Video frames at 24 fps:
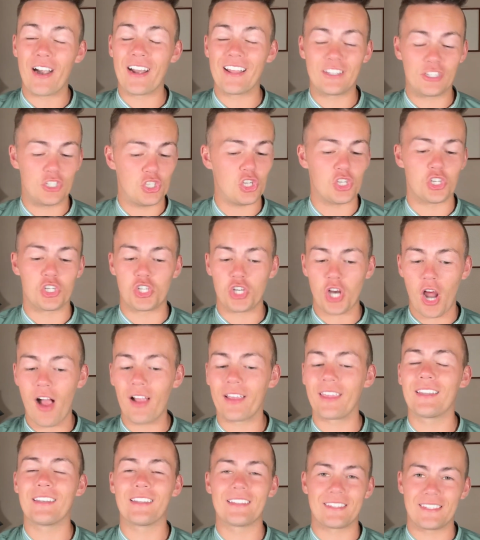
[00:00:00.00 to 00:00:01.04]
It's just
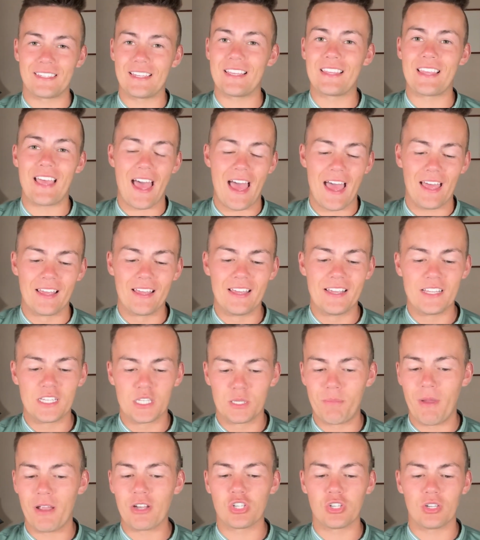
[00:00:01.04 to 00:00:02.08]
shocking to see that,
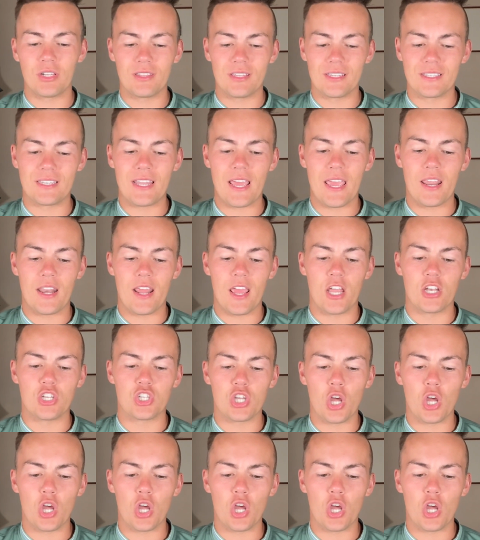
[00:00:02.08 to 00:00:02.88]
especially in this day and age.